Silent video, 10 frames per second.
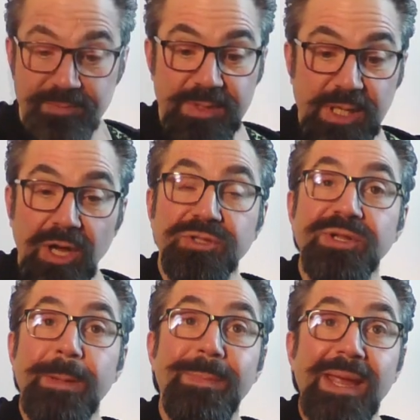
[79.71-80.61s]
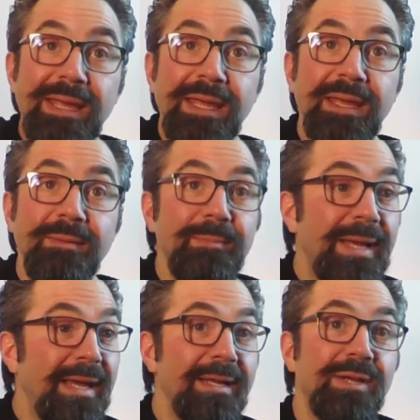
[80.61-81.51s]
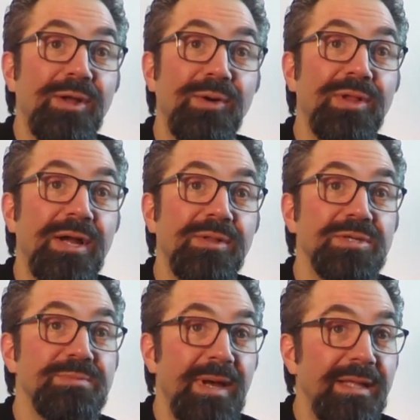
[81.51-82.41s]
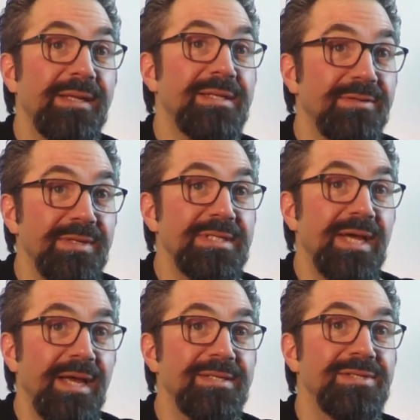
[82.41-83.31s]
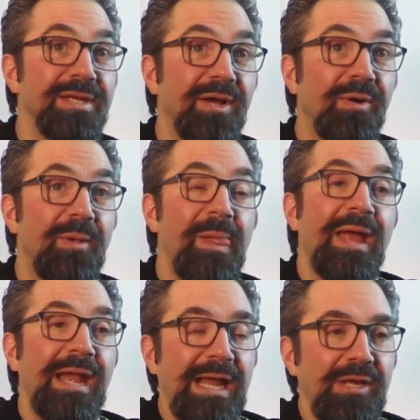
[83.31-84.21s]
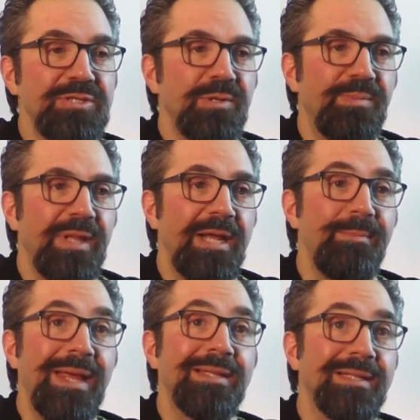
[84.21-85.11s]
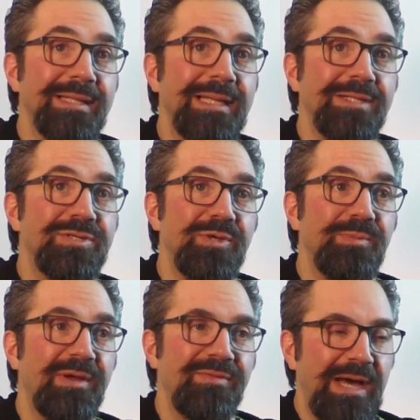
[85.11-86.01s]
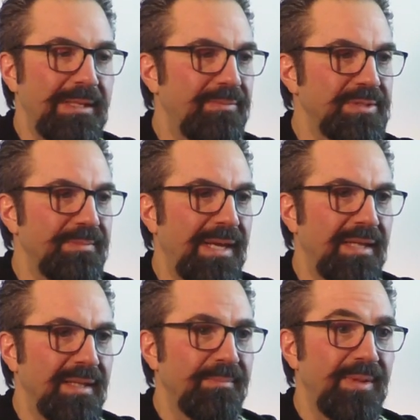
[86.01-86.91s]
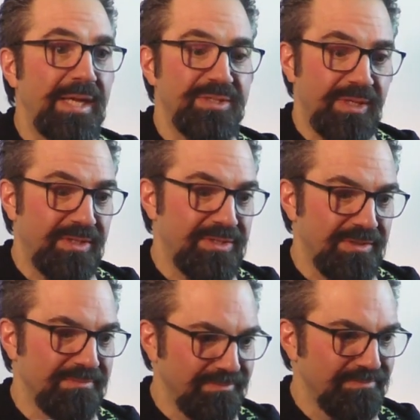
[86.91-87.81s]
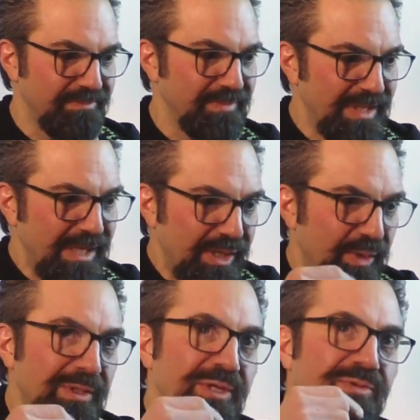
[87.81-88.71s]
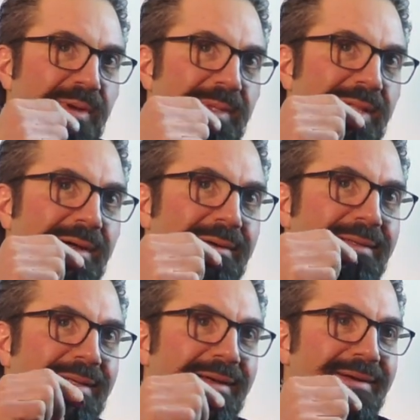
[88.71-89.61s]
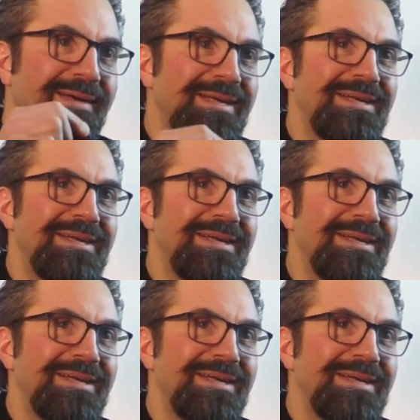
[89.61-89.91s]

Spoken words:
The alternate picking, man, you know, a lot of those melodies are intense, you know. And I also played mandolin too. My father was a mandolin player, so I used to, you know, with the tremolo, you know.